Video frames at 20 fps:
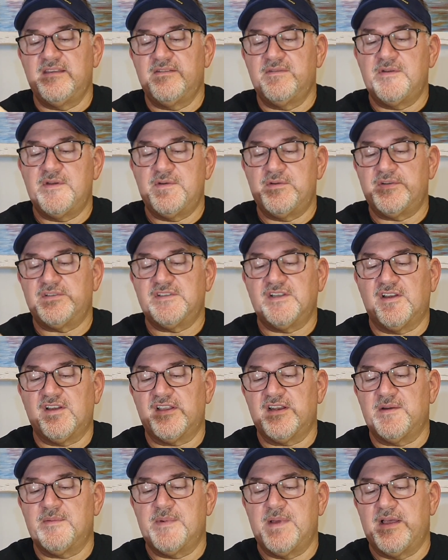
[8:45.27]
we were
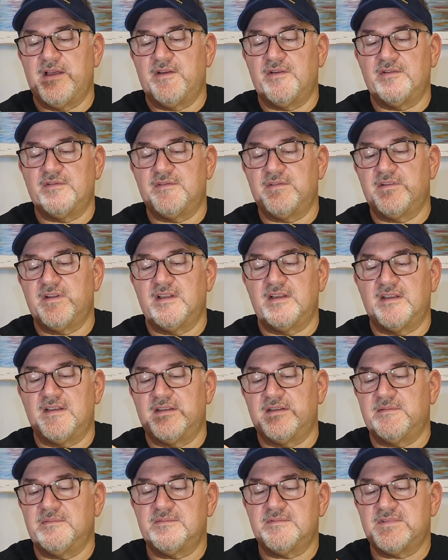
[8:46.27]
talking about
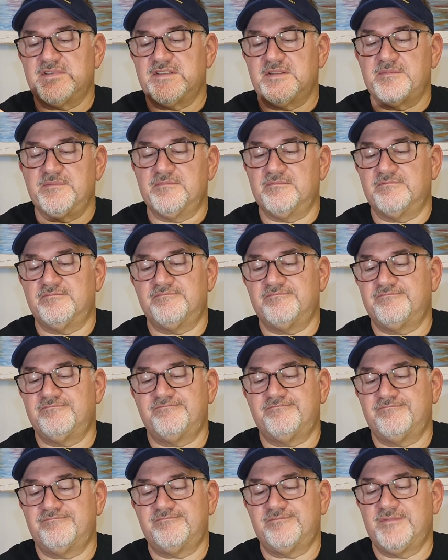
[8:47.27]
some
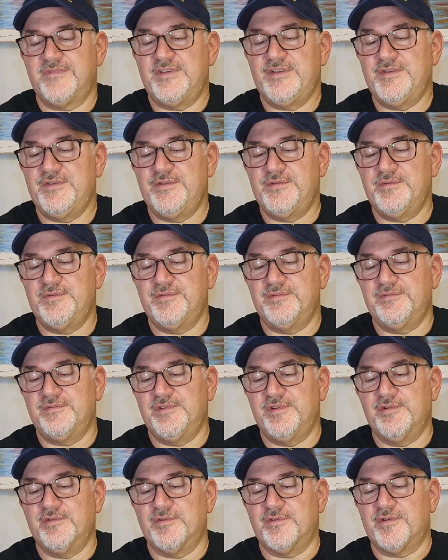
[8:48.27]
new
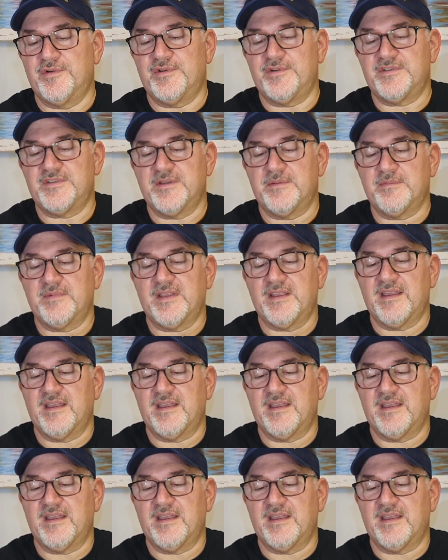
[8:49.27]
lure or something.